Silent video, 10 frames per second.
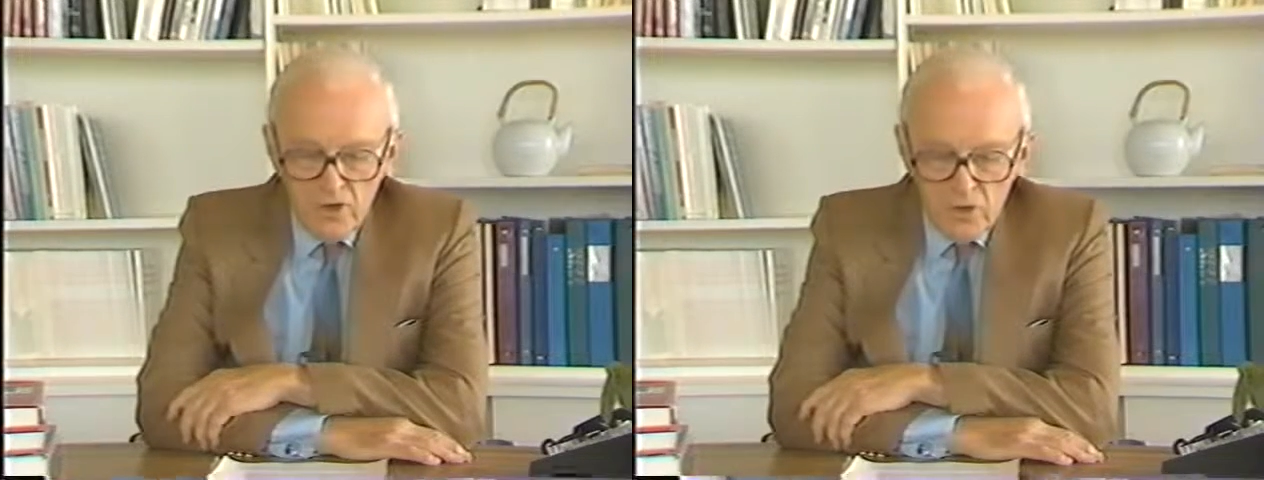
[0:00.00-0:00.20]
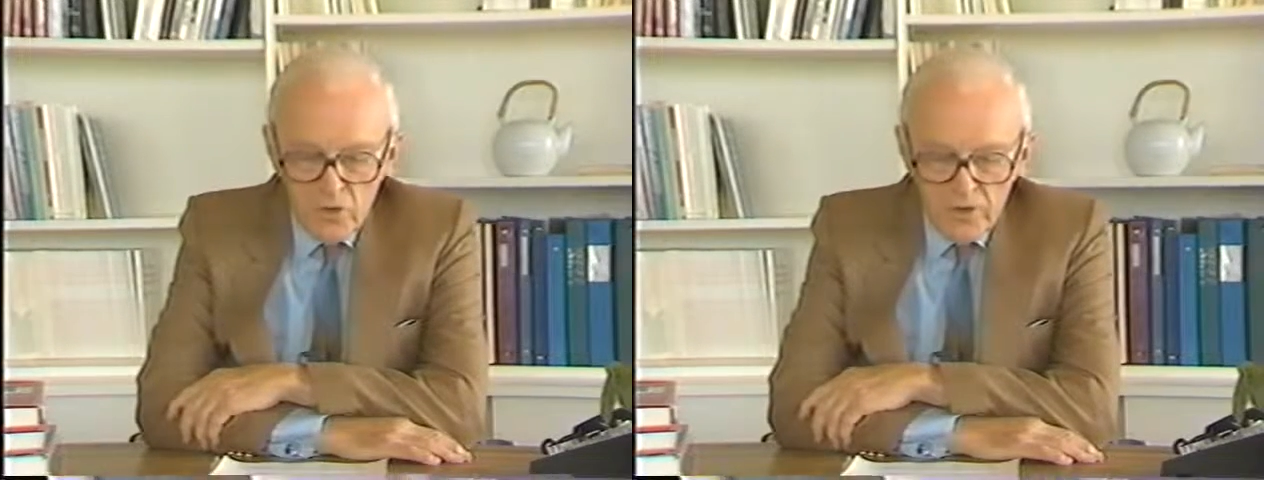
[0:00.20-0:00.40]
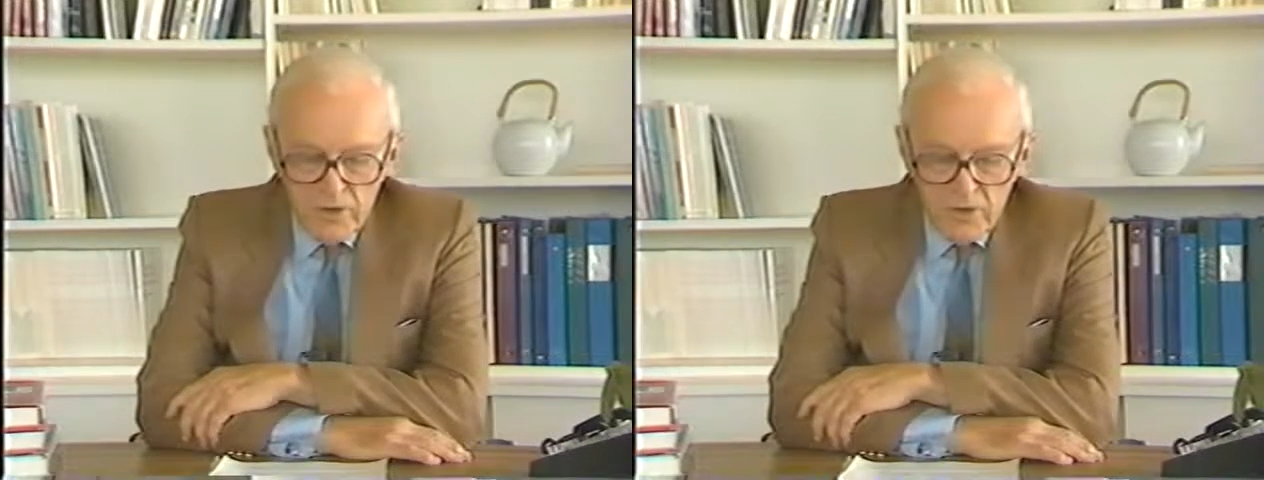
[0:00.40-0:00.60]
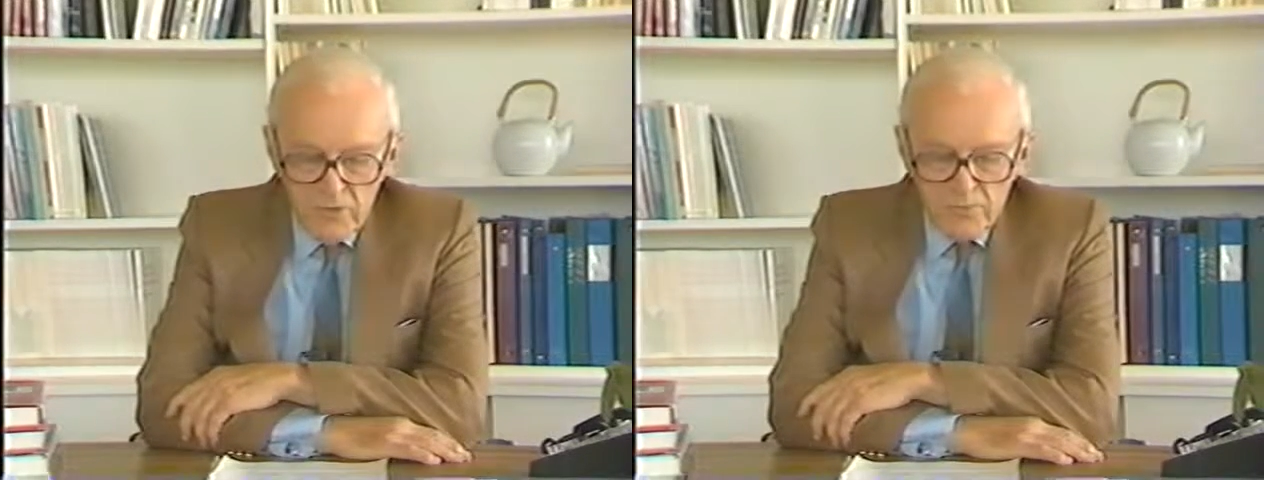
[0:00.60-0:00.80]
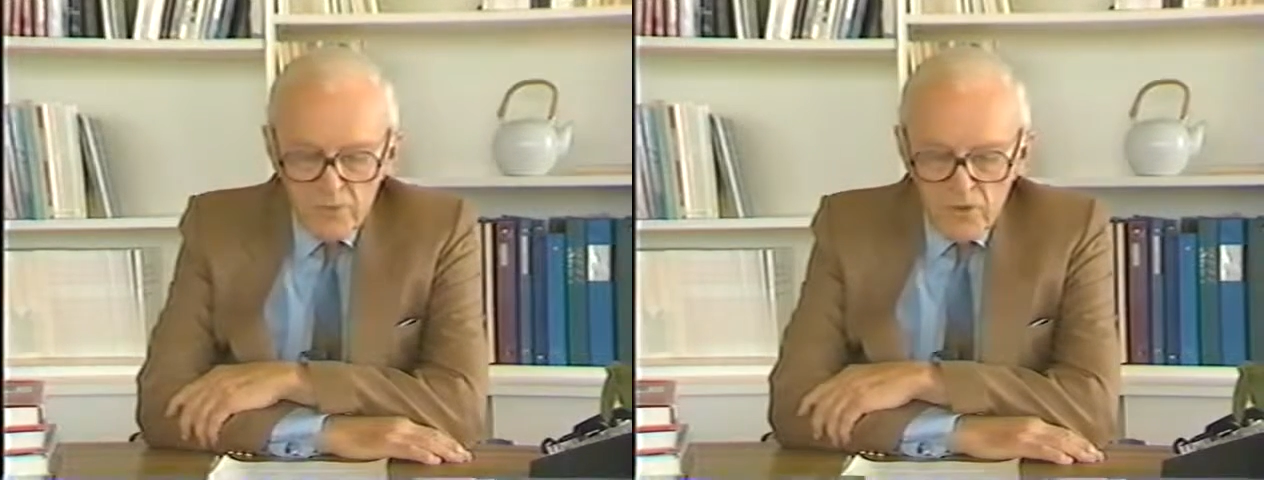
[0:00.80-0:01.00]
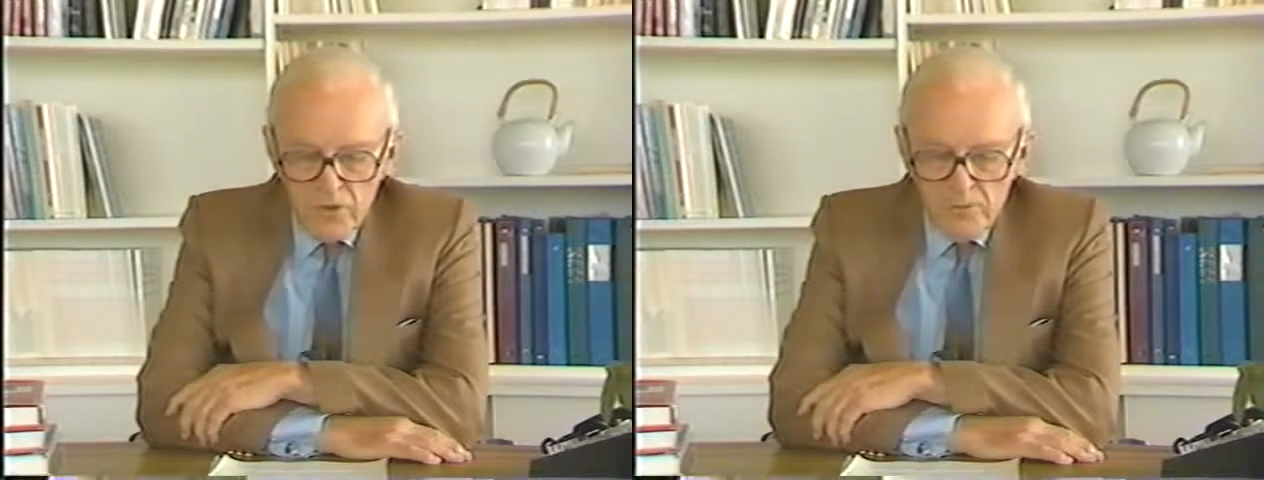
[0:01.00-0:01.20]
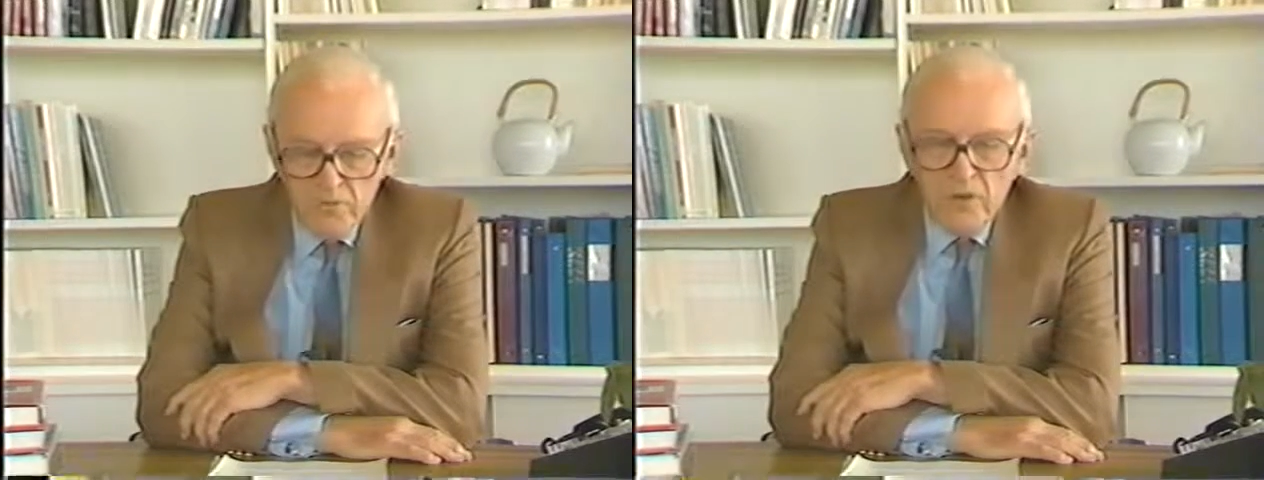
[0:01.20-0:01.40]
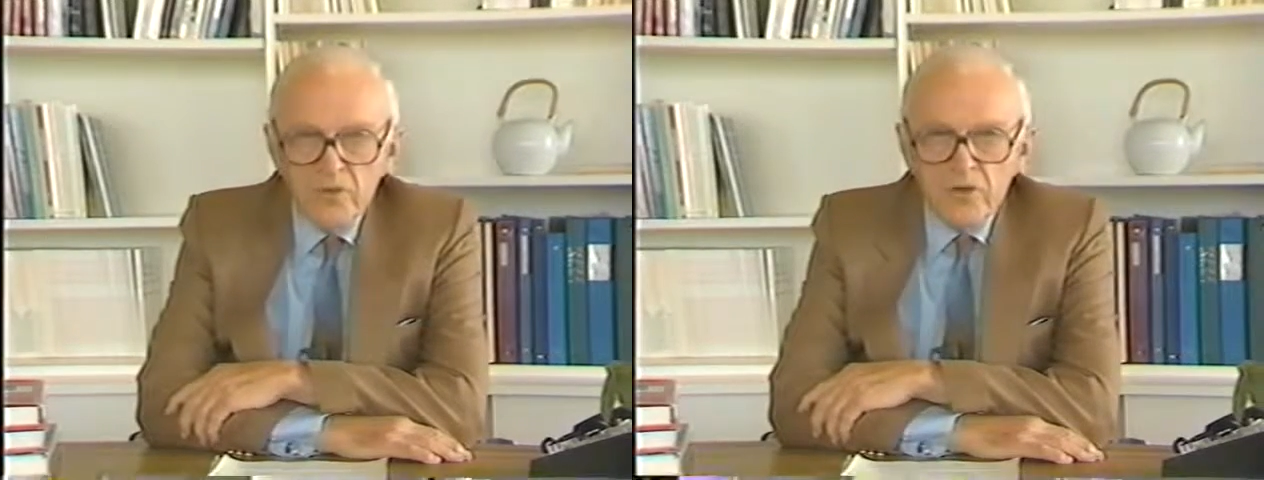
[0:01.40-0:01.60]
coherent program
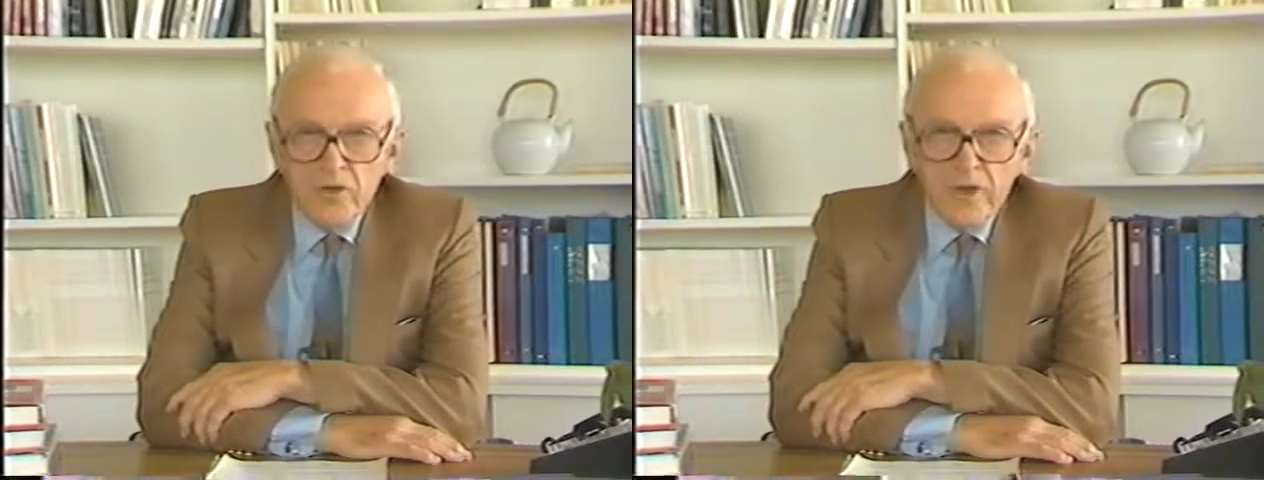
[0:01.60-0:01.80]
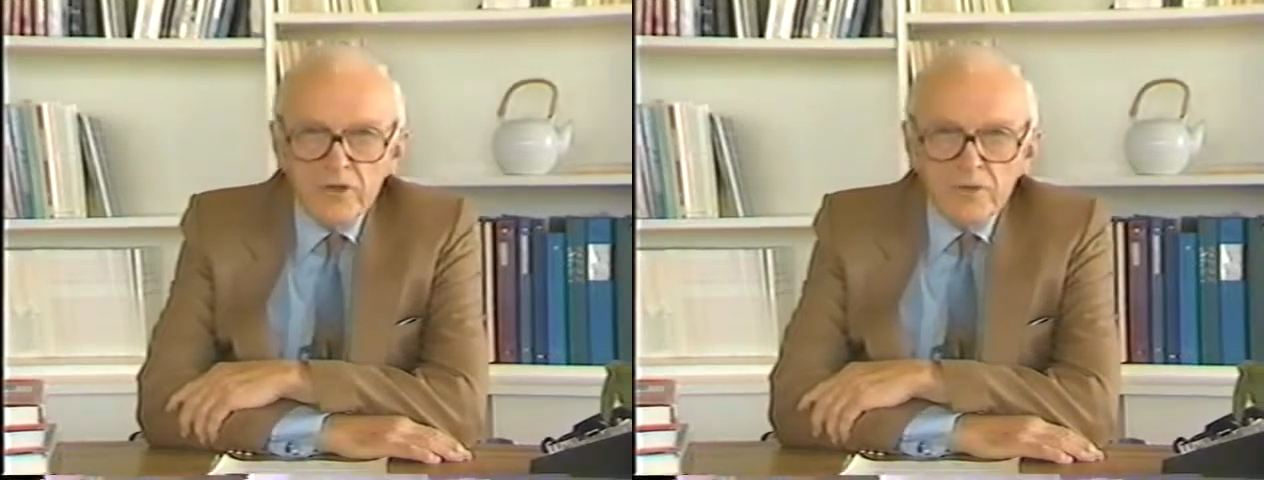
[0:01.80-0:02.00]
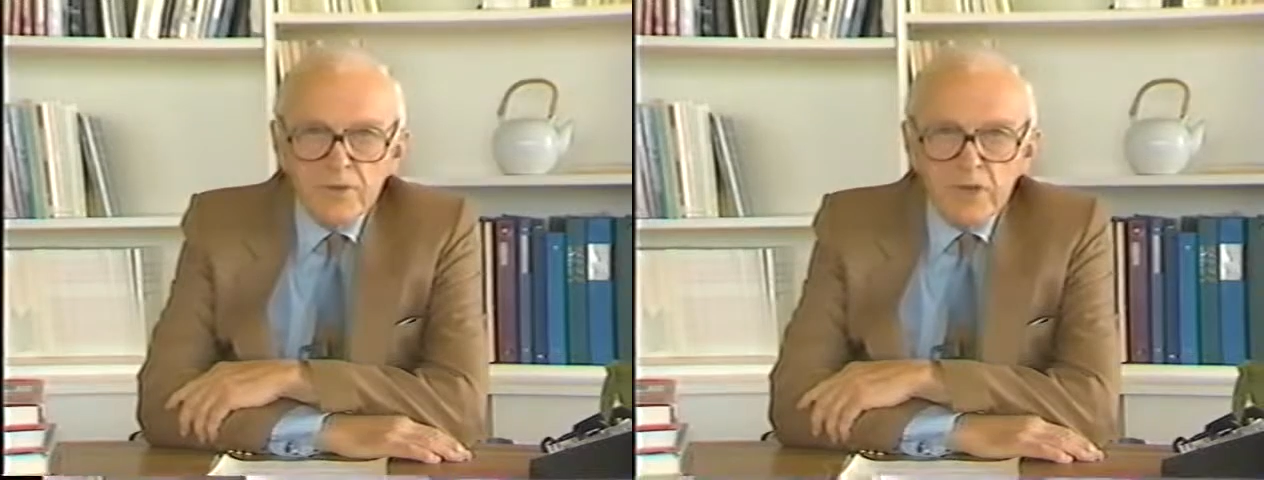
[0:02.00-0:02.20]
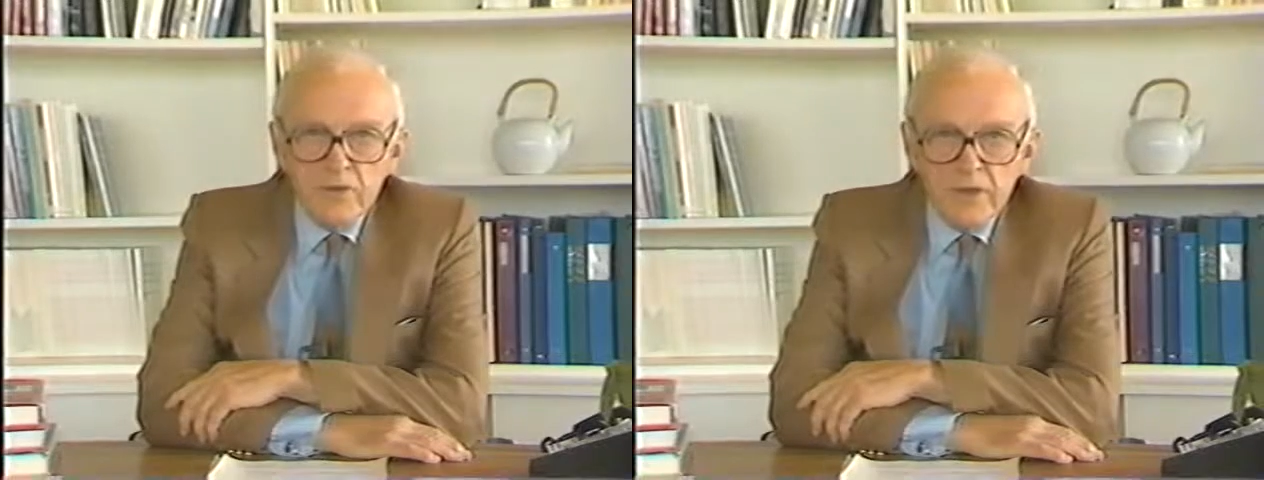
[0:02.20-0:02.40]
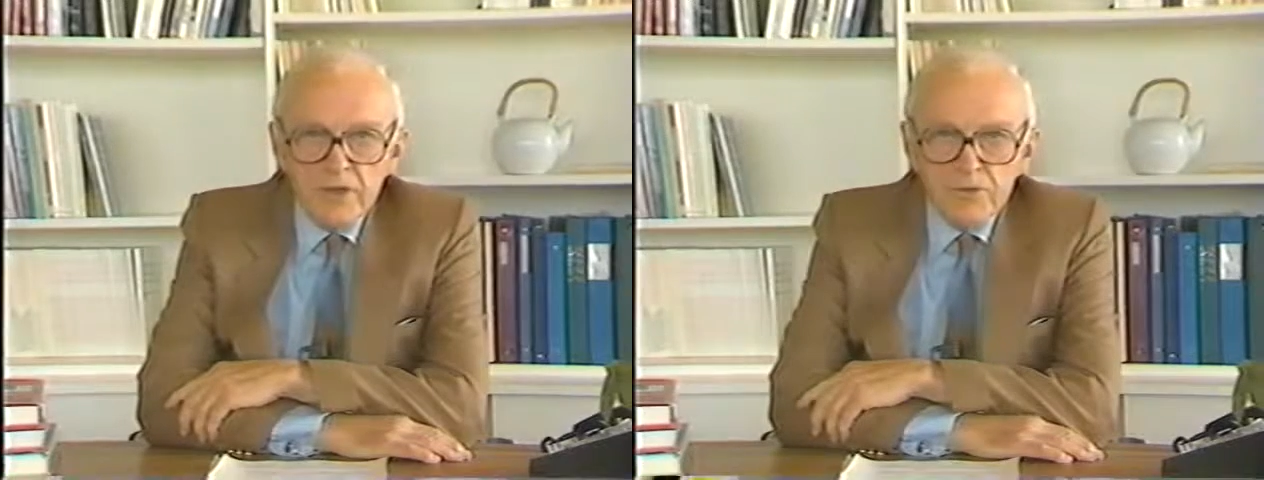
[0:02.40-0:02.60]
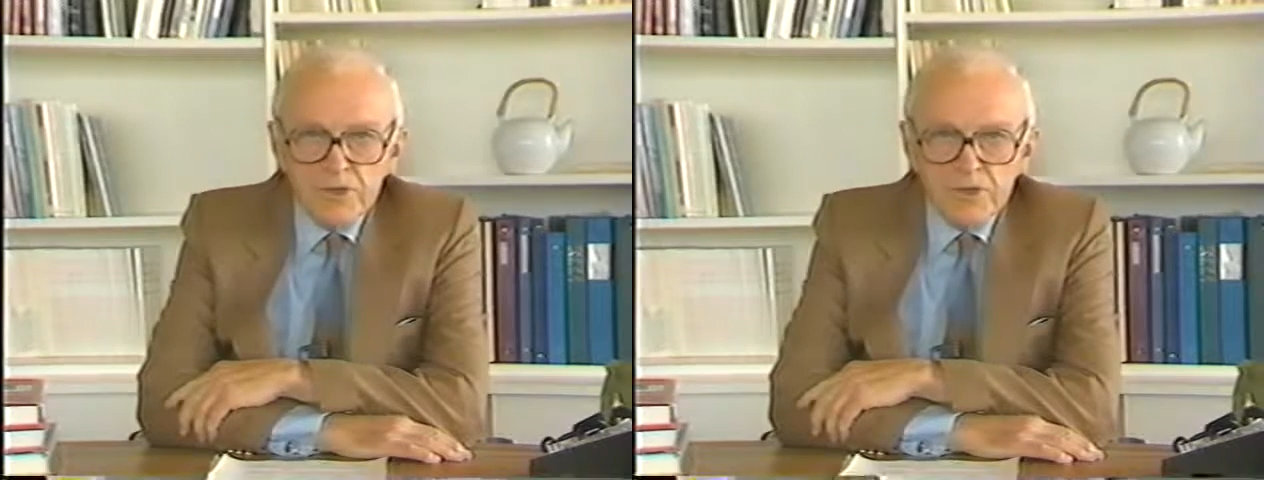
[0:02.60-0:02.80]
of undergraduate and graduate